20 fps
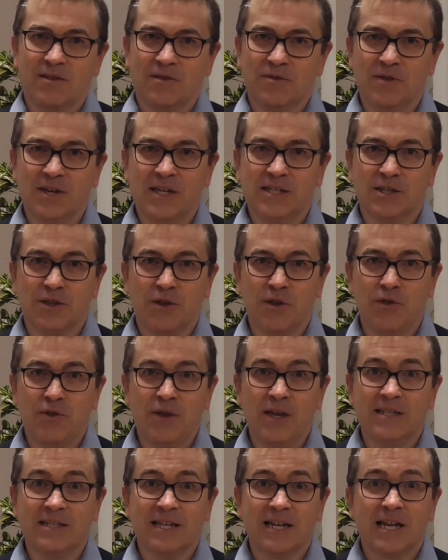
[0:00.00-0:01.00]
These are the
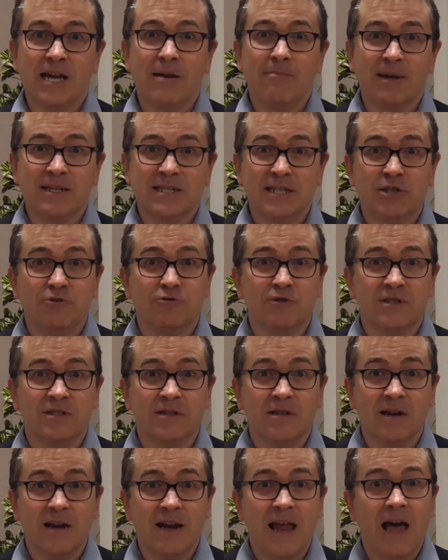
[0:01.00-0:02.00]
things that keep us
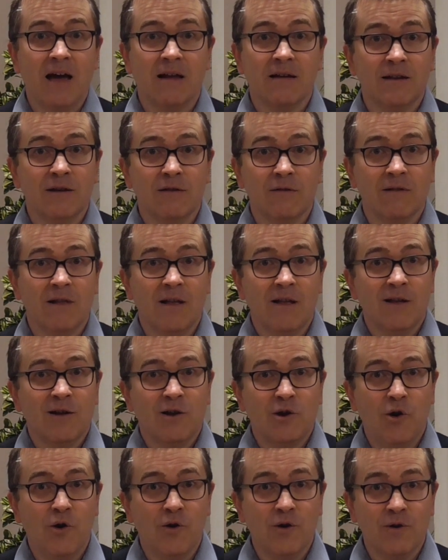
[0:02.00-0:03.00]
interested in our little
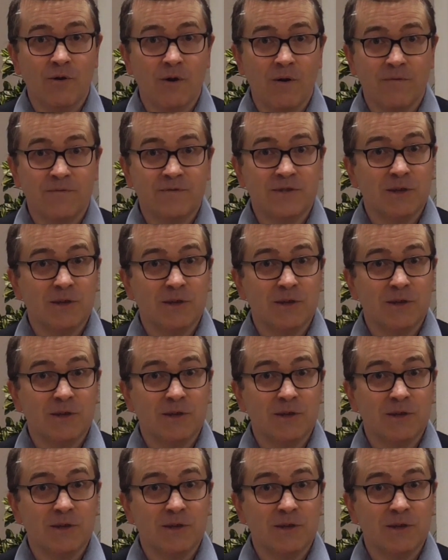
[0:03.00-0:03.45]
corner of